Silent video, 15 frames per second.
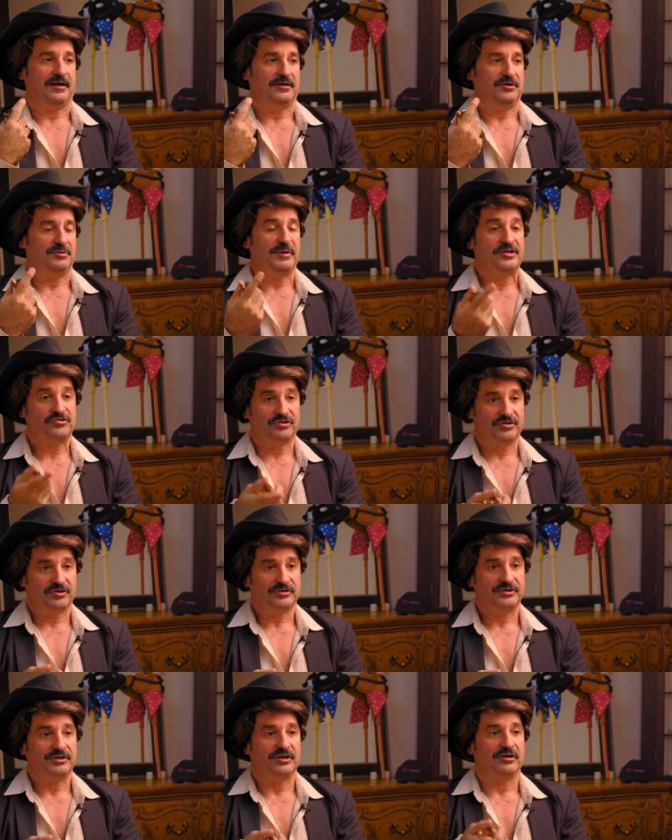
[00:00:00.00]
You mentioned
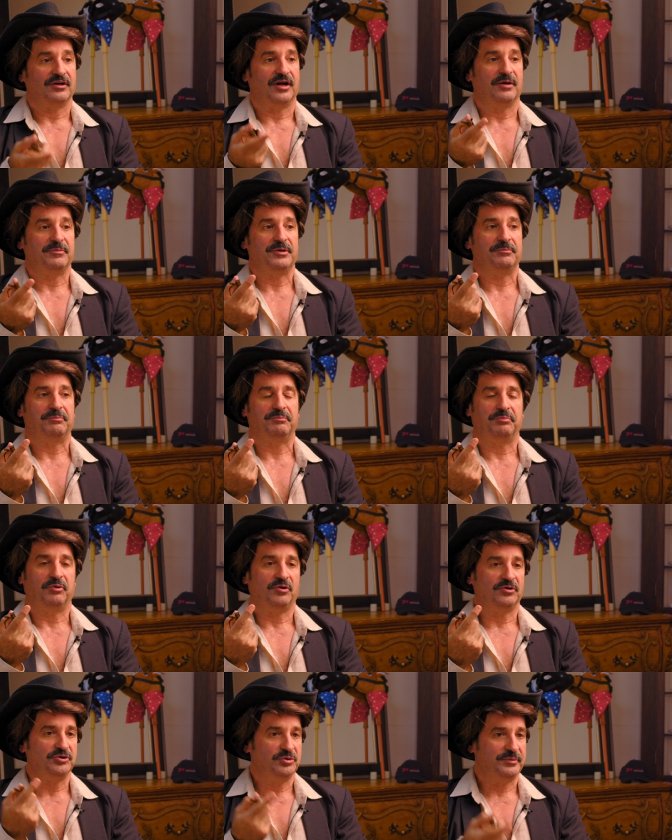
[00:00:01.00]
earlier, I mean,
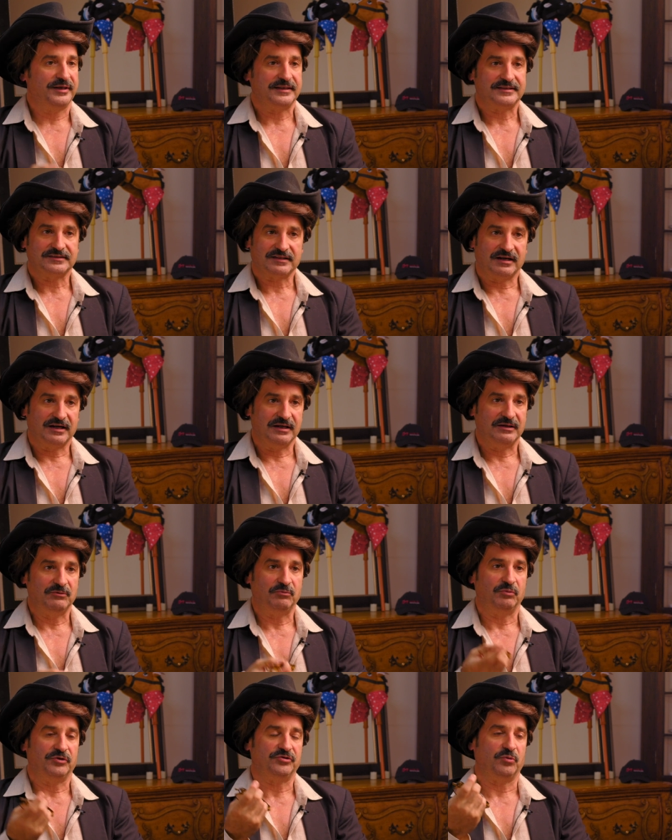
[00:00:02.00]
Paul Newman at the
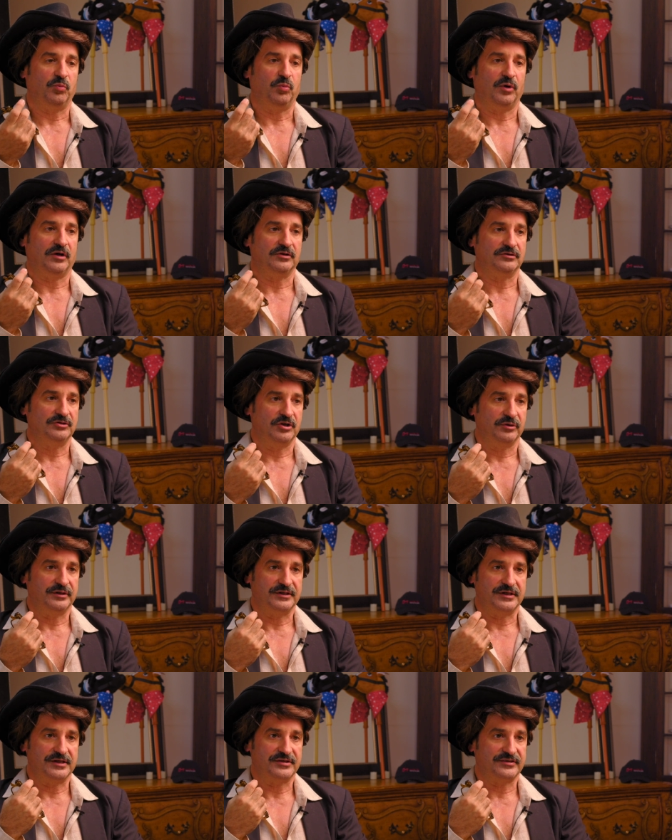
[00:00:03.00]
time was a well-known
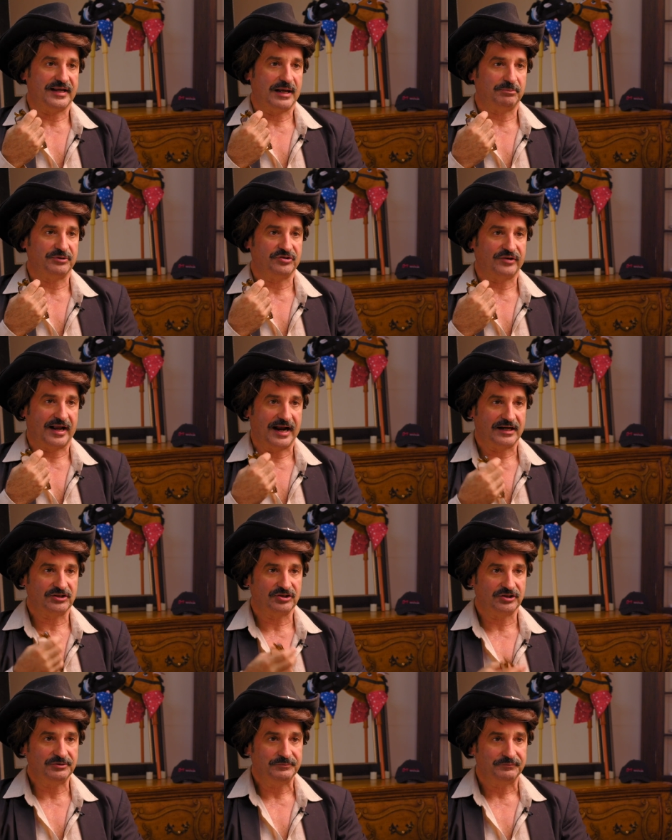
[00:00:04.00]
and established
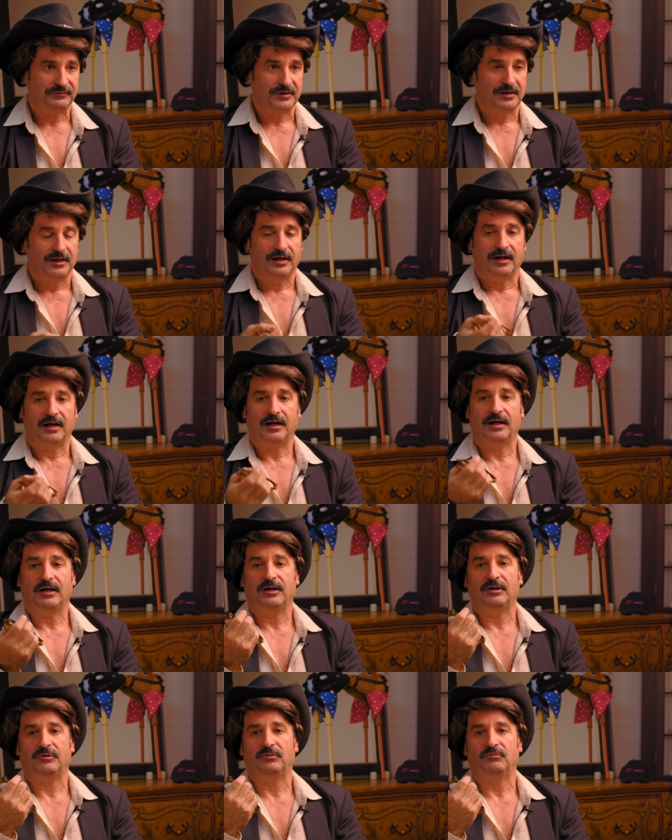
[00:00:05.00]
actor.
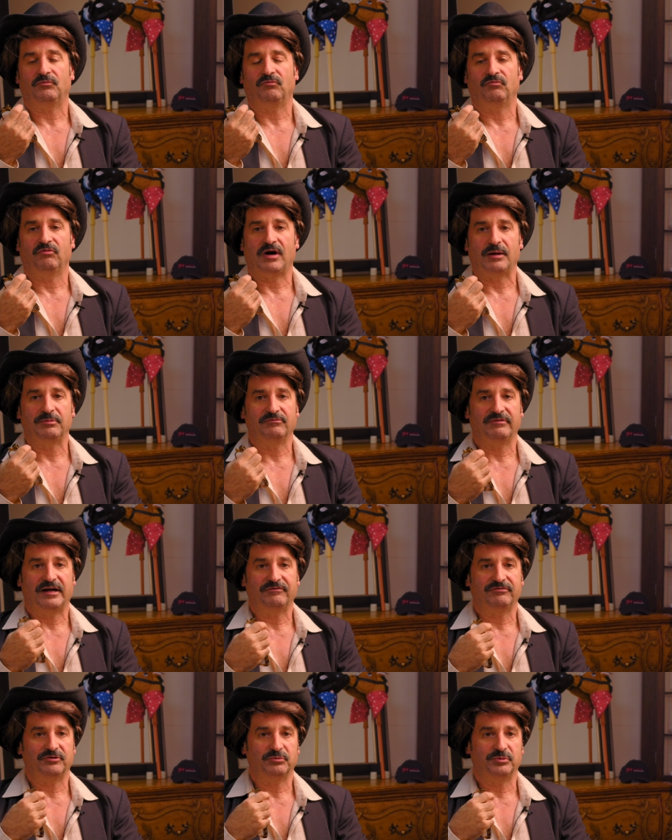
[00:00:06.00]
Um, Robert
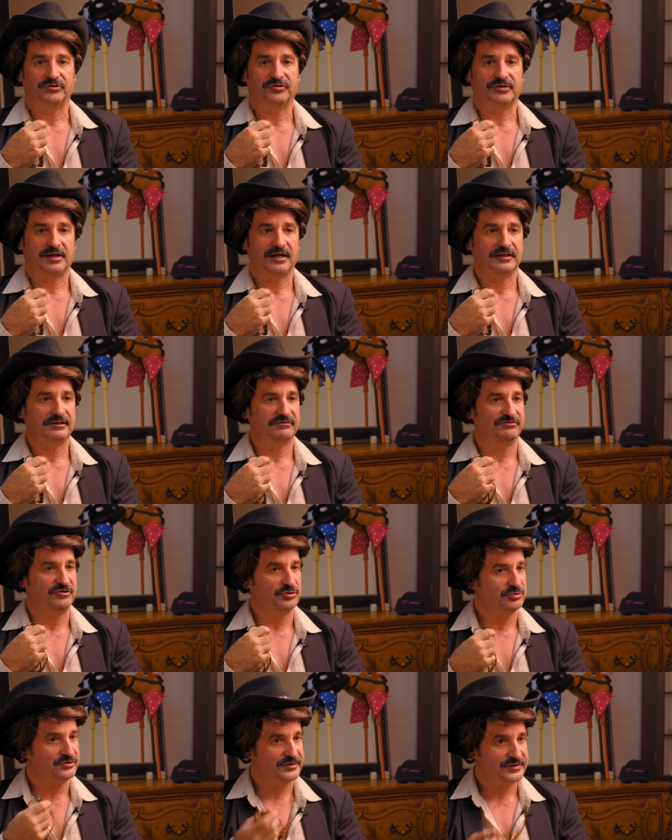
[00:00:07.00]
Redford was kind of
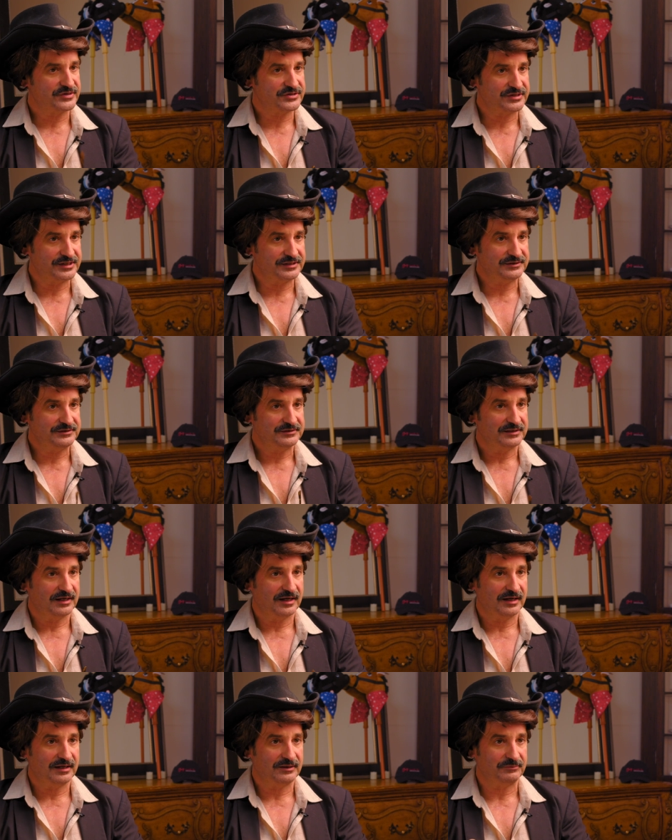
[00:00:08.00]
new to the scene,
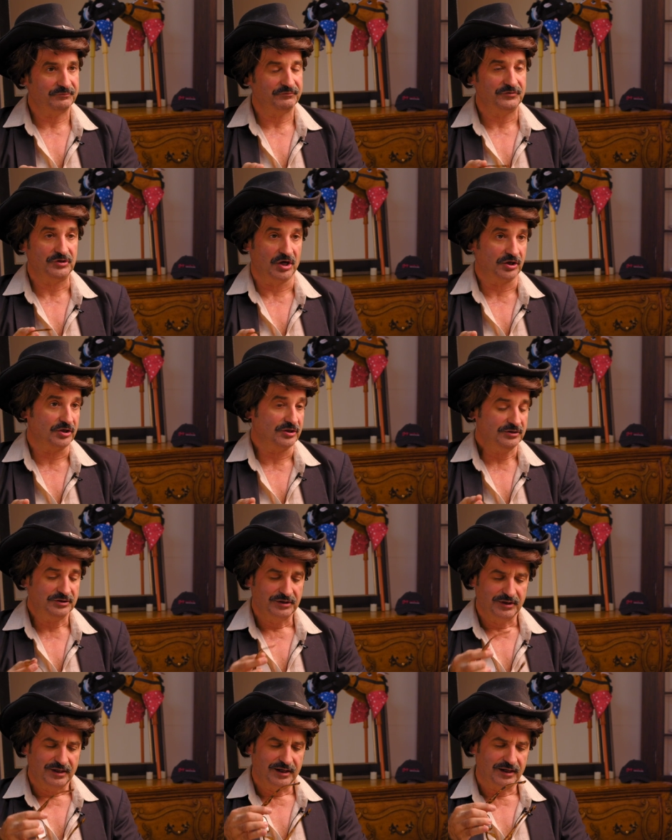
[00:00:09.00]
um, younger,
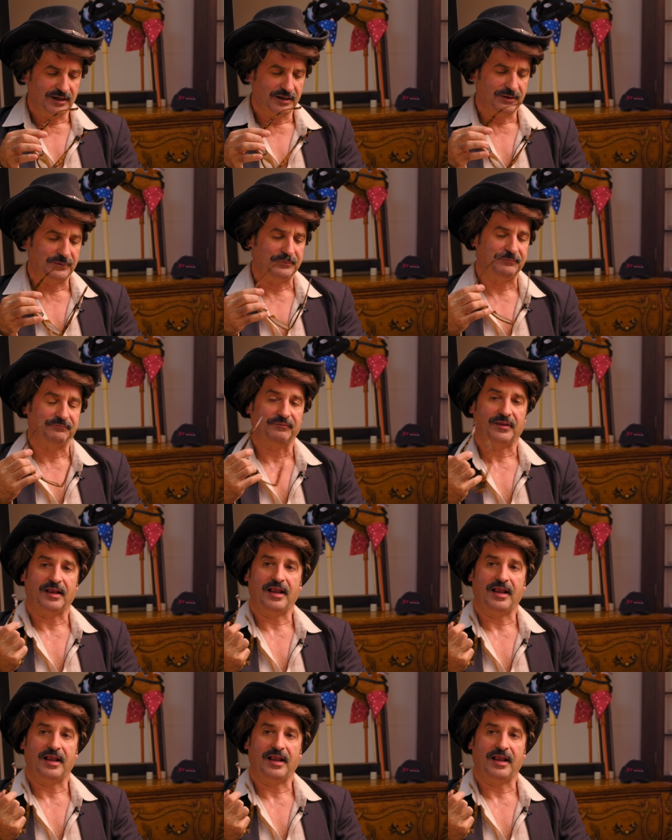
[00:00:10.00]
um,